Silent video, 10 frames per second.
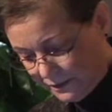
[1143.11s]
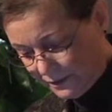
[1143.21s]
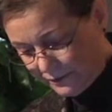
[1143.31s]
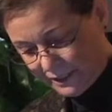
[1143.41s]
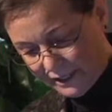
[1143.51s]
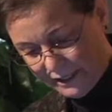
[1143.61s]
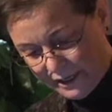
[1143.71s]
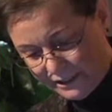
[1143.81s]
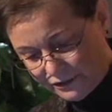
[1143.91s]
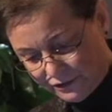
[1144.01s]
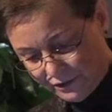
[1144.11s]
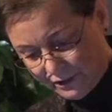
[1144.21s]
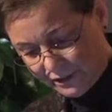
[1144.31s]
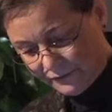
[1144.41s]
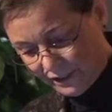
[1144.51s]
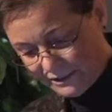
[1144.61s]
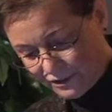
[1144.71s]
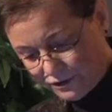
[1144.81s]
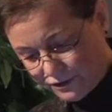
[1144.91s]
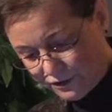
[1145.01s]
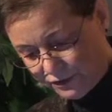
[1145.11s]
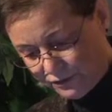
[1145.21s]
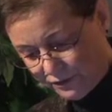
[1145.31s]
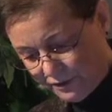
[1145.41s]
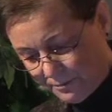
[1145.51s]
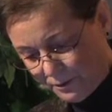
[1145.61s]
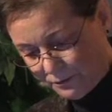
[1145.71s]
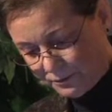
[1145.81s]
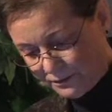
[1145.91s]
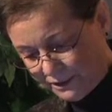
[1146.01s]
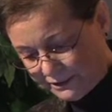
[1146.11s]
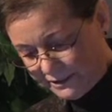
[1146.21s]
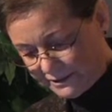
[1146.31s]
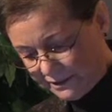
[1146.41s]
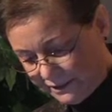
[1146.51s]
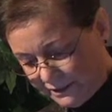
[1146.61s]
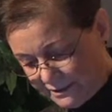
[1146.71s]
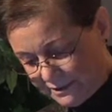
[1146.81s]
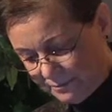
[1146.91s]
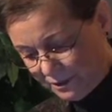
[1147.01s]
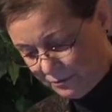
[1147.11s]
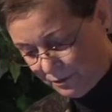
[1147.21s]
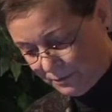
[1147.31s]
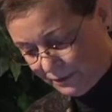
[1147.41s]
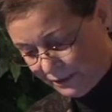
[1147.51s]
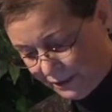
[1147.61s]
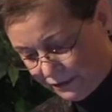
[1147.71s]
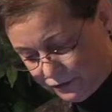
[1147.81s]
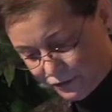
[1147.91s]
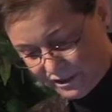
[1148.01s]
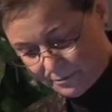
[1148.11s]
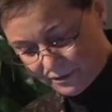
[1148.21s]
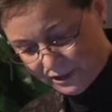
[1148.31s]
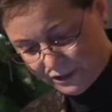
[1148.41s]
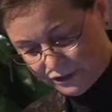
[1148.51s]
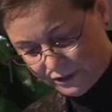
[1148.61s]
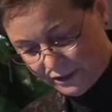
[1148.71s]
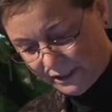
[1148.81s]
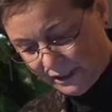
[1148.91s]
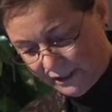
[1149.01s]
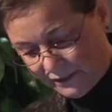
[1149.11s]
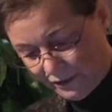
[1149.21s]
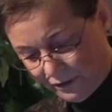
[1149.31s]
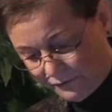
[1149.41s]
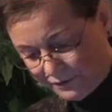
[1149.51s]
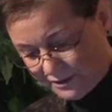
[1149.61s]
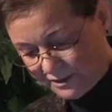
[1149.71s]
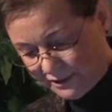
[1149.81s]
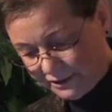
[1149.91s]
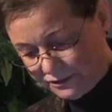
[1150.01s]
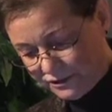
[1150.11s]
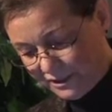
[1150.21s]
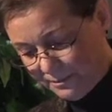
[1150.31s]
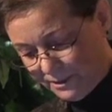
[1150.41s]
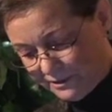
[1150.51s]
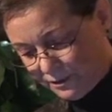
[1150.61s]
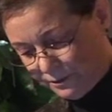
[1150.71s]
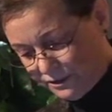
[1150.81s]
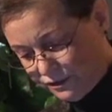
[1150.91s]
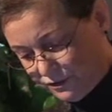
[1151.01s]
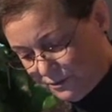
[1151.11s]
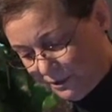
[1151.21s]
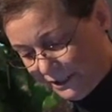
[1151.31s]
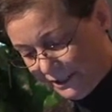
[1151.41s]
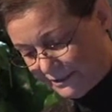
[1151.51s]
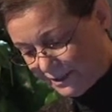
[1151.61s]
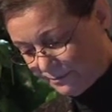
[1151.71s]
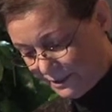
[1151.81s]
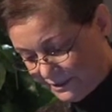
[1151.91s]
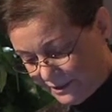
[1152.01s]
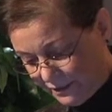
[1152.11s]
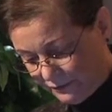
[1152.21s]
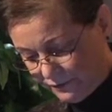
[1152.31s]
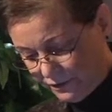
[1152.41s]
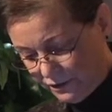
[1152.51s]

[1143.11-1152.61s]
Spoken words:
Okay, I advised Social Security that both were unlikely as client has limited mobility and no transportation, and that he often does not understand basic questions when I ask him myself.